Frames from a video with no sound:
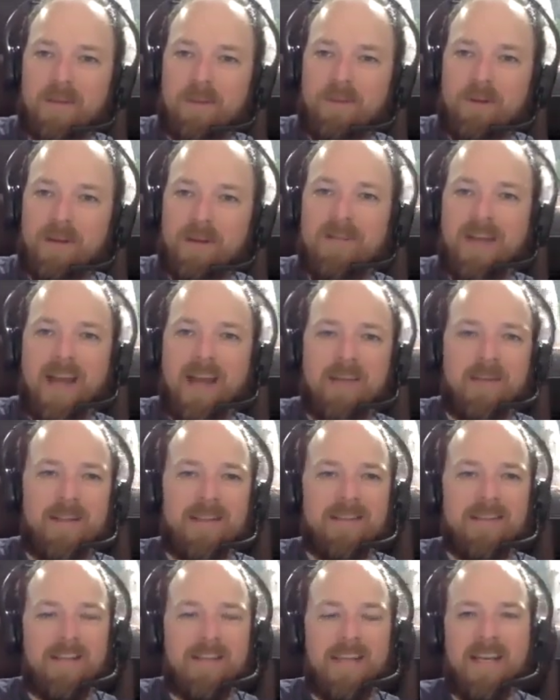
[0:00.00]

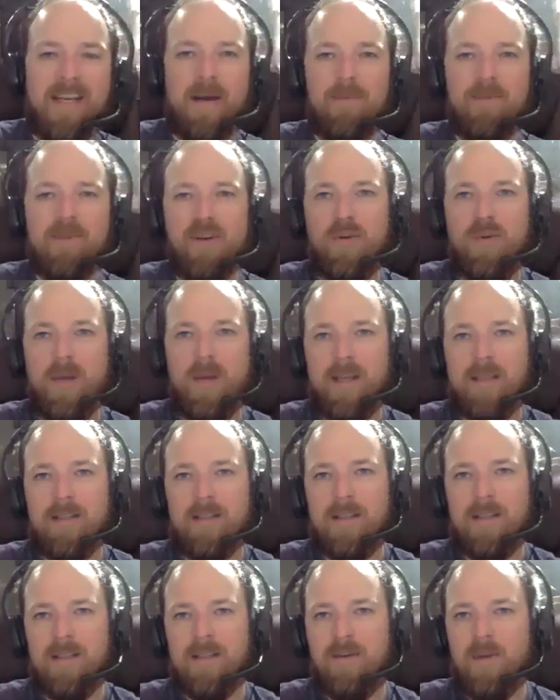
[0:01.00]
previtamins end up doing
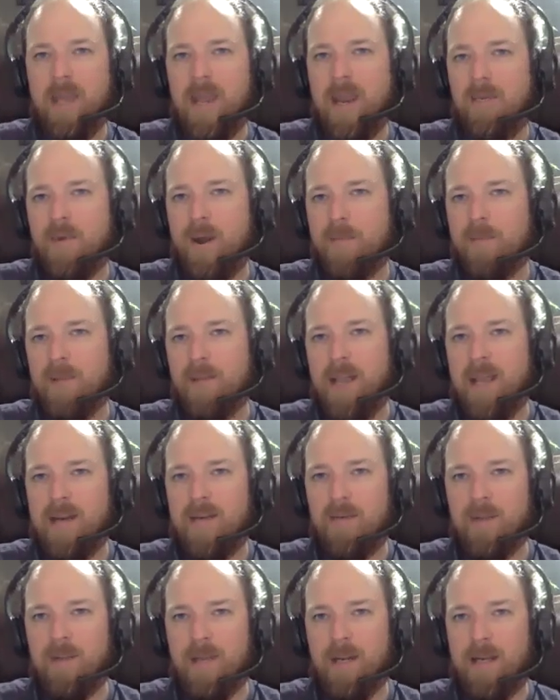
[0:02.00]
is you can't replicate
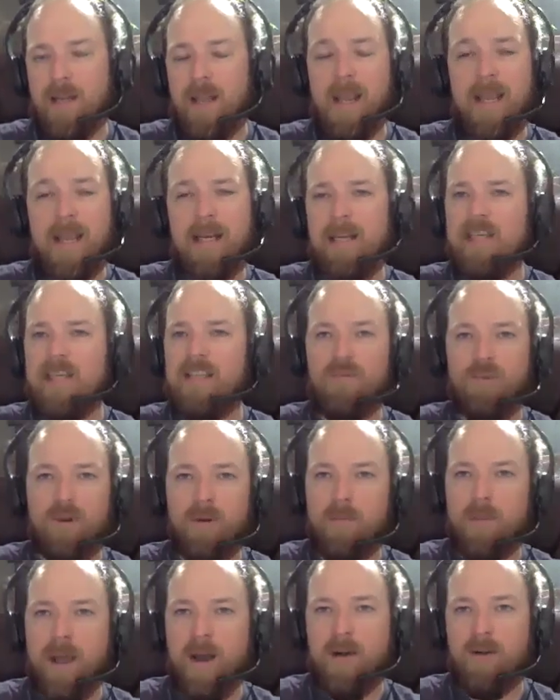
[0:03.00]
it with any sort
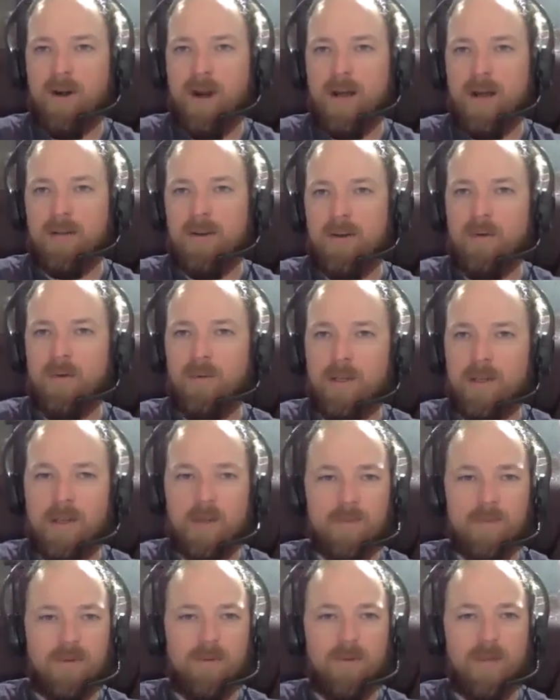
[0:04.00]
of powder out there. It only
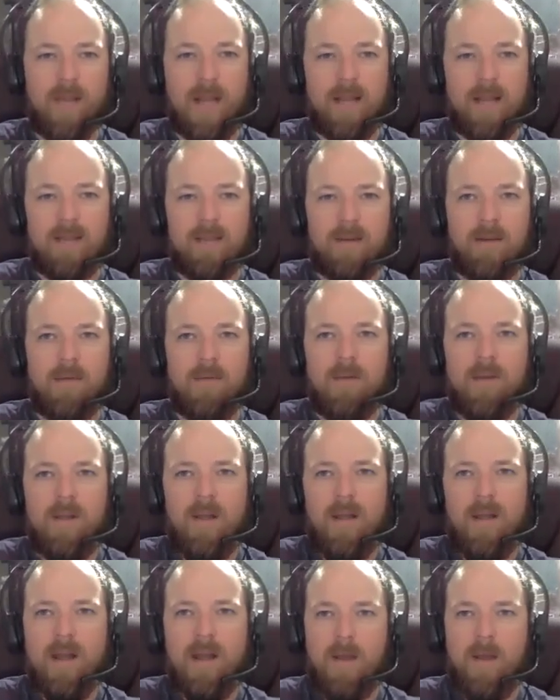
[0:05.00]
comes through light. So
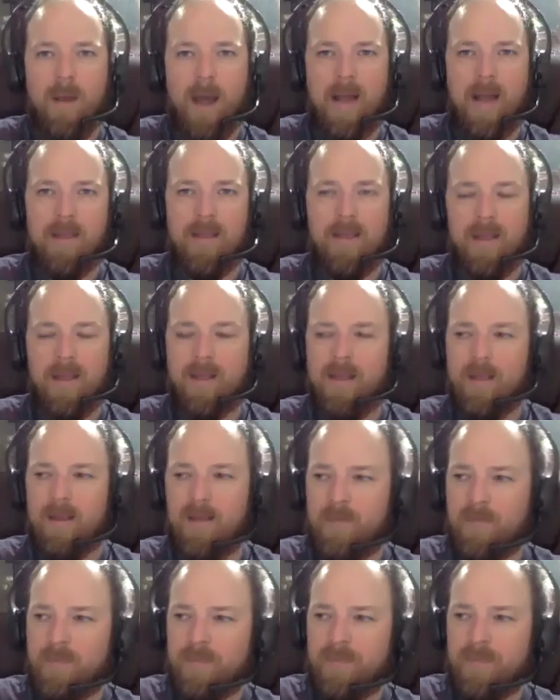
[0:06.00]
I think
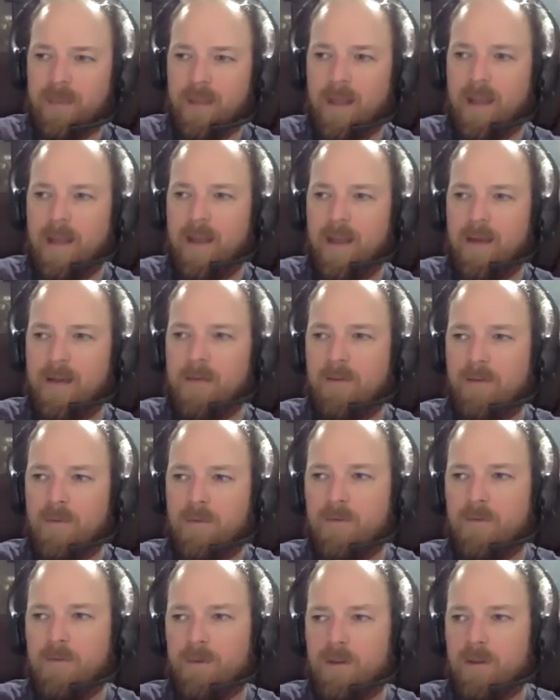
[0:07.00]

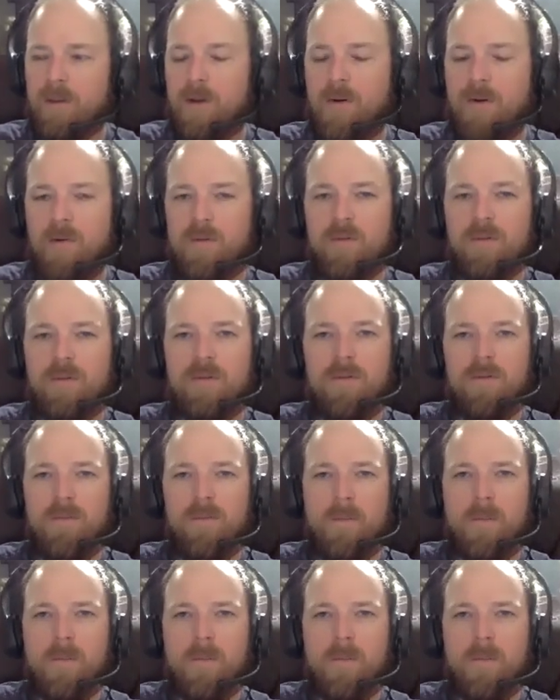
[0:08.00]
for those,